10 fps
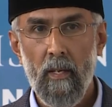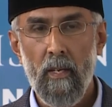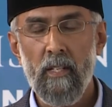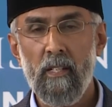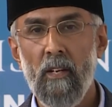
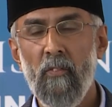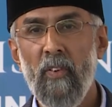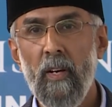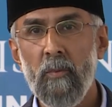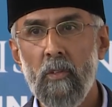it
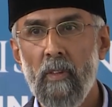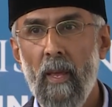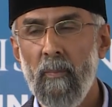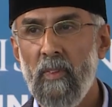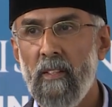confirms to
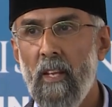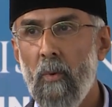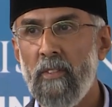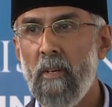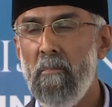them that there
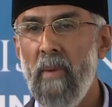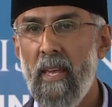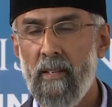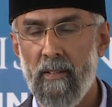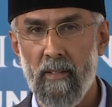was a
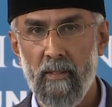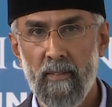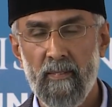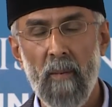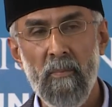maker
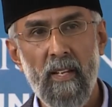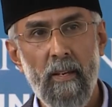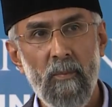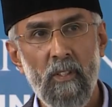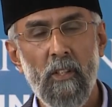
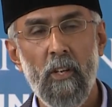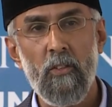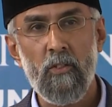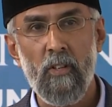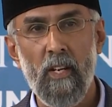sometimes in the
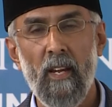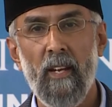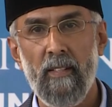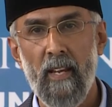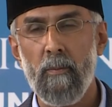history
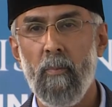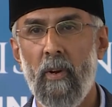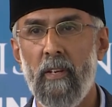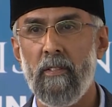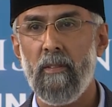at that
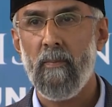point.